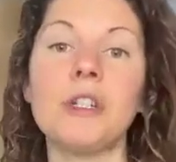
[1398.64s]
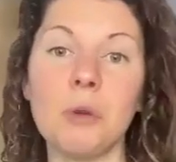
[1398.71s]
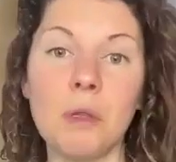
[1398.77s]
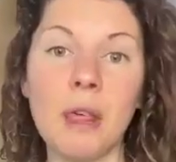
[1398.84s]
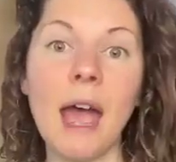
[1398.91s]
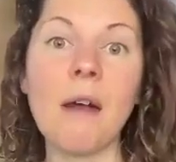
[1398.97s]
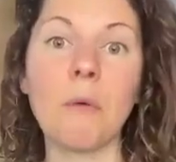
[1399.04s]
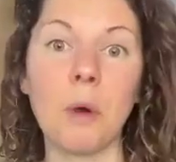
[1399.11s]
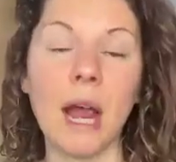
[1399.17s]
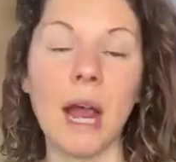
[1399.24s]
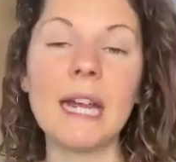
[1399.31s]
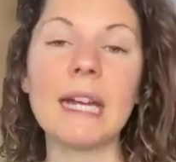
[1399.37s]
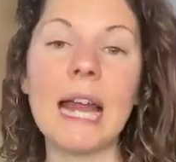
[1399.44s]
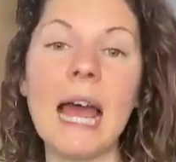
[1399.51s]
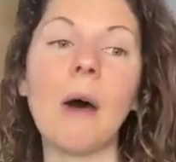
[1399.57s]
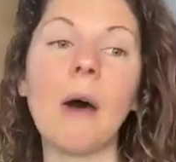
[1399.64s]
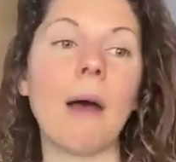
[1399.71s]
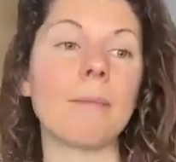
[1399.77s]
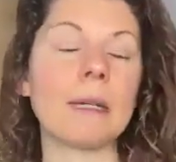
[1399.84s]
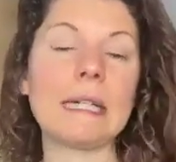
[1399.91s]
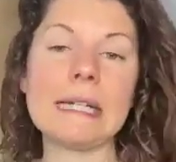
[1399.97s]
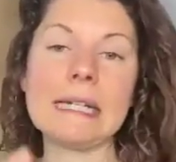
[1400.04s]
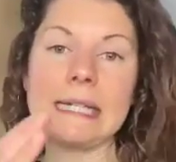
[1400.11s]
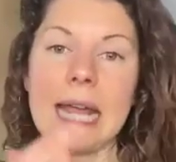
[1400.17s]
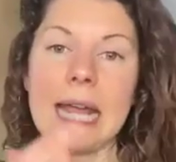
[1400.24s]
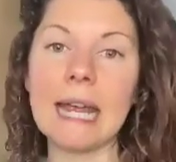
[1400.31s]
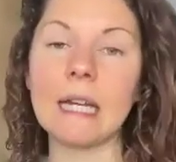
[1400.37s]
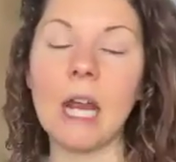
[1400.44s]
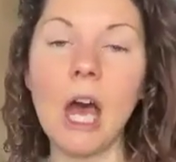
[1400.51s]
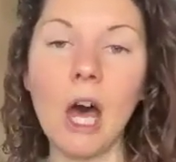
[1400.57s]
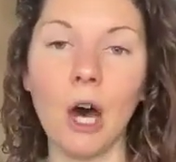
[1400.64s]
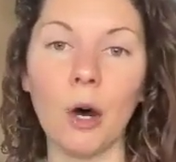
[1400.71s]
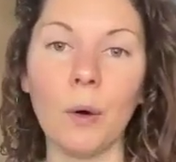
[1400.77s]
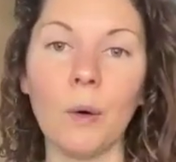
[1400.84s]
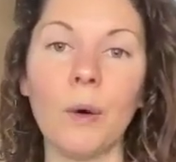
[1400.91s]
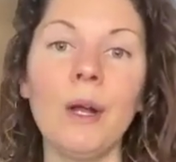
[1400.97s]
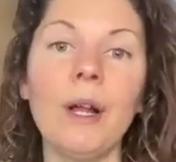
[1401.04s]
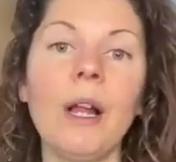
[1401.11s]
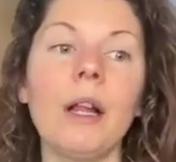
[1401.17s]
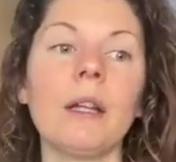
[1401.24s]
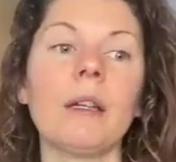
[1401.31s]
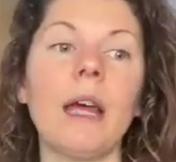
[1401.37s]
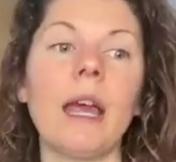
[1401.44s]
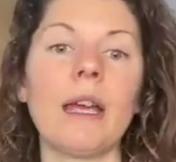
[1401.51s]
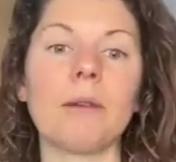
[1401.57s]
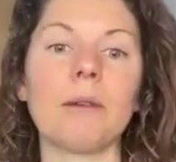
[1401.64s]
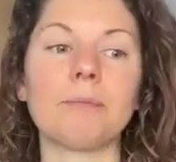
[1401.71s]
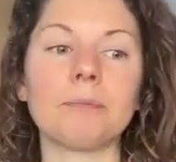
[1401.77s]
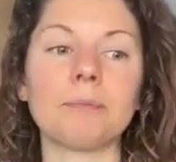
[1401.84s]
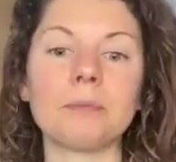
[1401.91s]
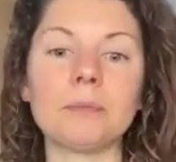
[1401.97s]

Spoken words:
do that right now. I'm going to say no. Like,